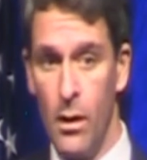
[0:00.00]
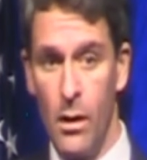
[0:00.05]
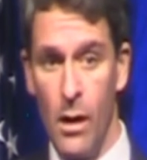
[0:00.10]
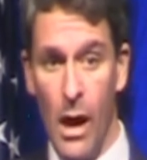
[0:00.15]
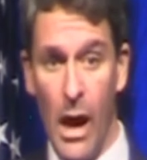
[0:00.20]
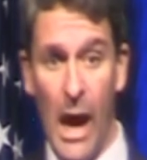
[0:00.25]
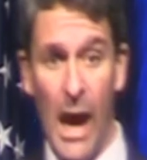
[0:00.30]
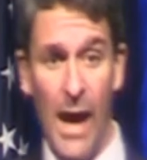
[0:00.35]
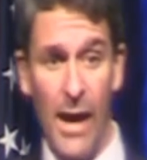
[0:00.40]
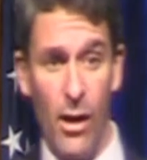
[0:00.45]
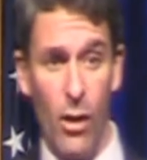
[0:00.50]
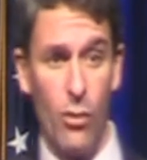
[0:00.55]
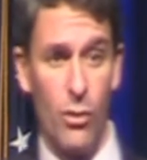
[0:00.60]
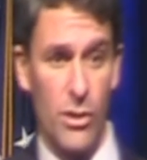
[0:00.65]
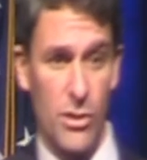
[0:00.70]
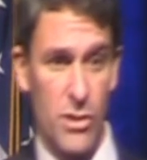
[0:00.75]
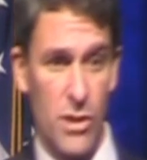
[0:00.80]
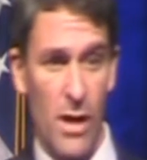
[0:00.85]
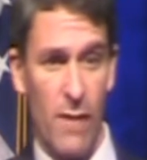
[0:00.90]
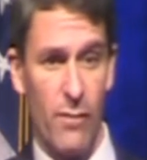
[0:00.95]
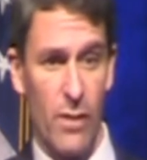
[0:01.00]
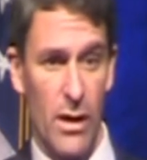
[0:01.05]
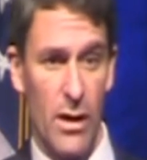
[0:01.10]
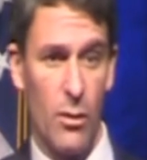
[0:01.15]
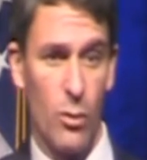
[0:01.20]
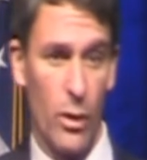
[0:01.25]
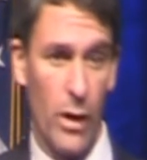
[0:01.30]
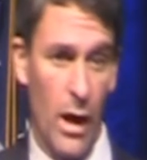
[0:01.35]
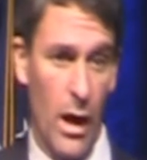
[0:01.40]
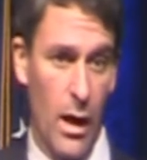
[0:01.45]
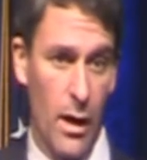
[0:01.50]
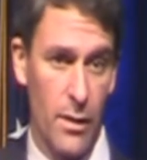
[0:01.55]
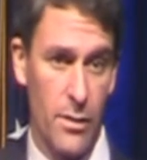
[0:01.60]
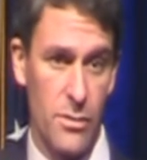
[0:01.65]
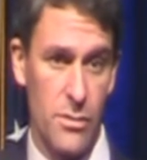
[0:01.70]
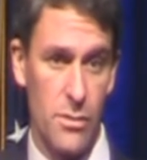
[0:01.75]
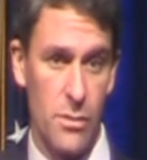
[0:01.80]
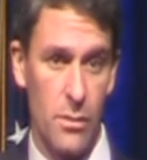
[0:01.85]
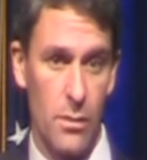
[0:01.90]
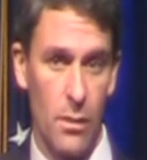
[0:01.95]
Now, I own a Chevy
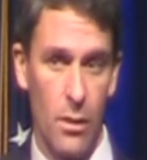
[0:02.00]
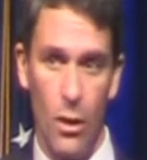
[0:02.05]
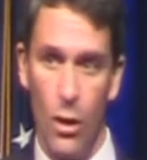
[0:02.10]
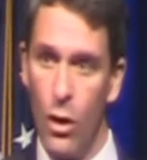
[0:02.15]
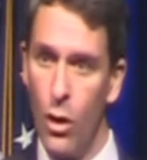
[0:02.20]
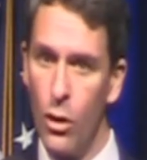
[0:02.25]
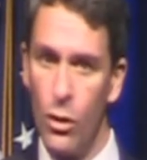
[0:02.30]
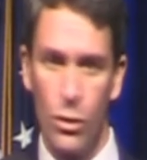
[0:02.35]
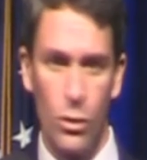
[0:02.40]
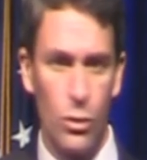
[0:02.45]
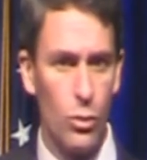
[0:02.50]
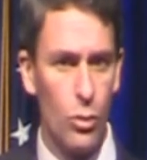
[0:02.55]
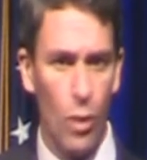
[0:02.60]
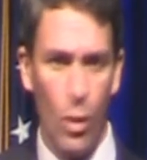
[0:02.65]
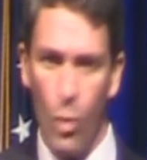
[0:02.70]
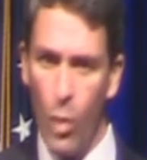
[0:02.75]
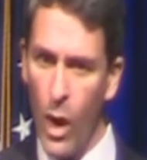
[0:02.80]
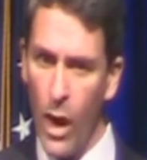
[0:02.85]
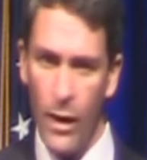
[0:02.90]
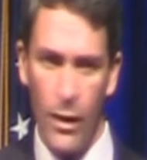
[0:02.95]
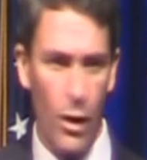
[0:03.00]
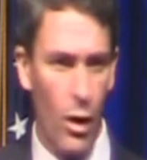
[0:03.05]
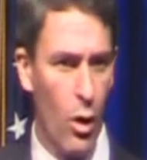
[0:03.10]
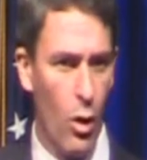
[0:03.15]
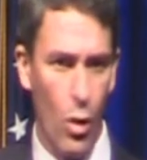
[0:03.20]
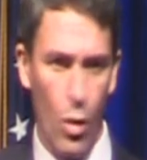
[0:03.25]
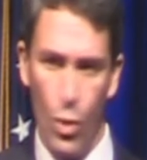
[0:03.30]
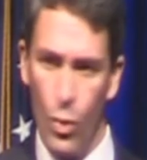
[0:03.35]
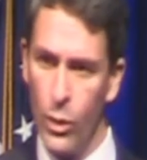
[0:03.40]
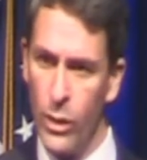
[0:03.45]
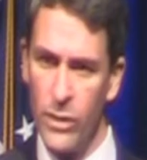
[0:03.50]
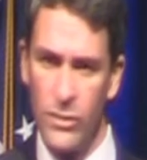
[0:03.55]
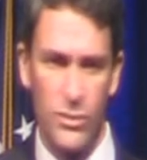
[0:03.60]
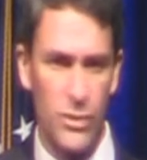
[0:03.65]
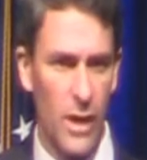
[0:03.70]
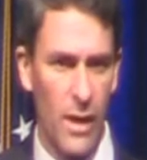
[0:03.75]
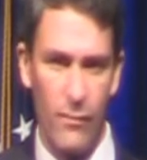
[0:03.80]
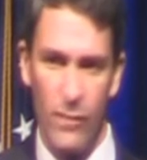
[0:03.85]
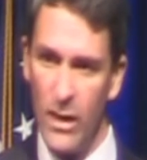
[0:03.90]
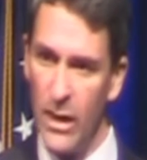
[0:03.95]
Equinox. You don't want to own a
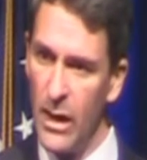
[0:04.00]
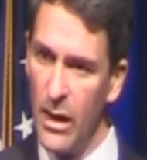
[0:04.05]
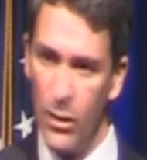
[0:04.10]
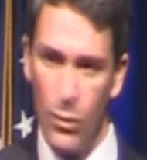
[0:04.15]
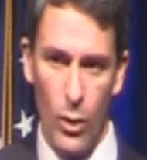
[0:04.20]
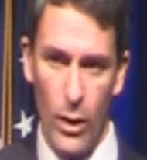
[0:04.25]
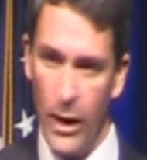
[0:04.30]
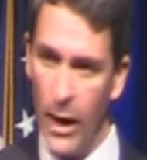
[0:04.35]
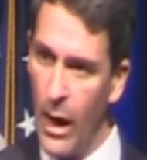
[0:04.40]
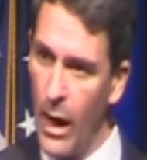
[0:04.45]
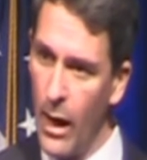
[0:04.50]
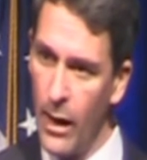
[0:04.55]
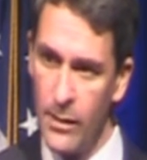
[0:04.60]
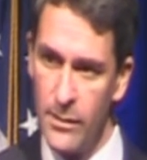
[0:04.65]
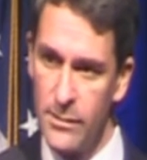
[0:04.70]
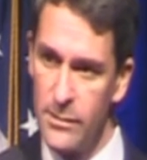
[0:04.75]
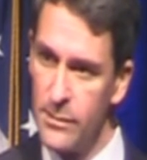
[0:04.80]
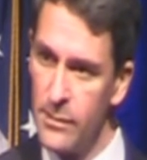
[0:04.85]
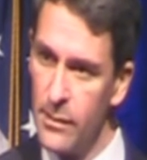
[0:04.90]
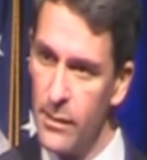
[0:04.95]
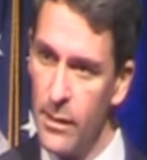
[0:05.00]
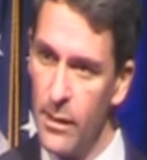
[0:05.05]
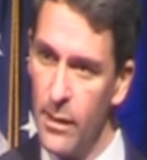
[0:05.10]
Chevy Equinox.